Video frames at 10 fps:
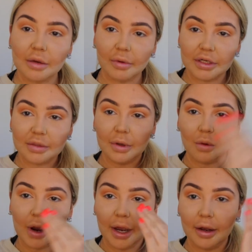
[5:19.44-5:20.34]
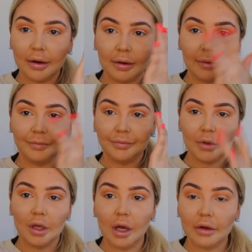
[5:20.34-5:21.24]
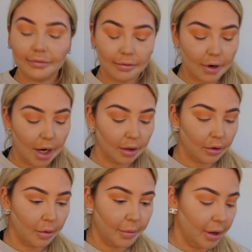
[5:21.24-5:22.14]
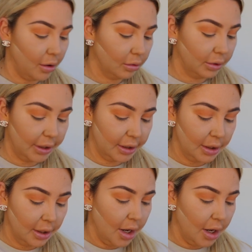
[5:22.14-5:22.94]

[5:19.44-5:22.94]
I want it to be quite a full colour on my whole lid.